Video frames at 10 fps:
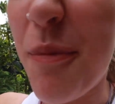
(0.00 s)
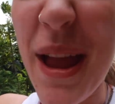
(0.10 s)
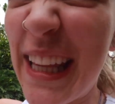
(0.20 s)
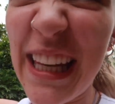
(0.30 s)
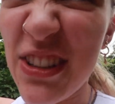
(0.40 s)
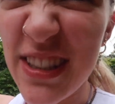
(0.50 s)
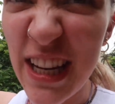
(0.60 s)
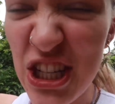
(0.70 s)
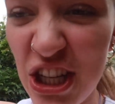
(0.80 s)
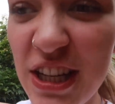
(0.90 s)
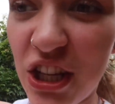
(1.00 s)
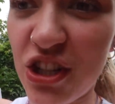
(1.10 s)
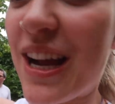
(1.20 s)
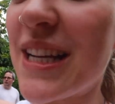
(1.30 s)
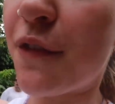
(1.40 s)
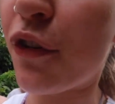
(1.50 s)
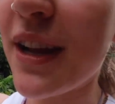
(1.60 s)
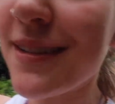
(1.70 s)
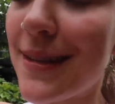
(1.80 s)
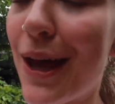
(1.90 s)
from any little station. You can just ask
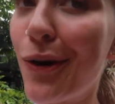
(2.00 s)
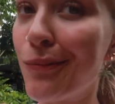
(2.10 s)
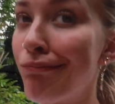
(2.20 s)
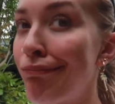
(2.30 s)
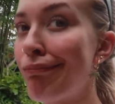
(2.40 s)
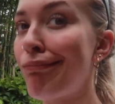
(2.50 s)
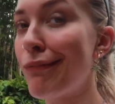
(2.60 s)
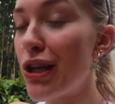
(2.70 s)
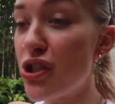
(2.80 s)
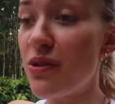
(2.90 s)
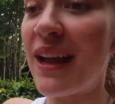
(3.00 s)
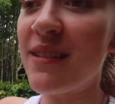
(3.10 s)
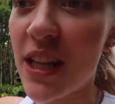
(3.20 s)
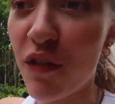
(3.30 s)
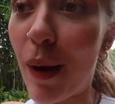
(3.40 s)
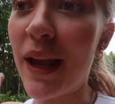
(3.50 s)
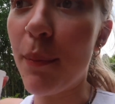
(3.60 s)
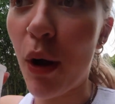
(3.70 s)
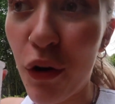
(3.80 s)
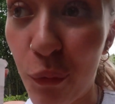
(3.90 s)
for it. So do that instead of
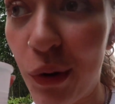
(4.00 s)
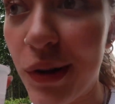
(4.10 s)
buying a bottle of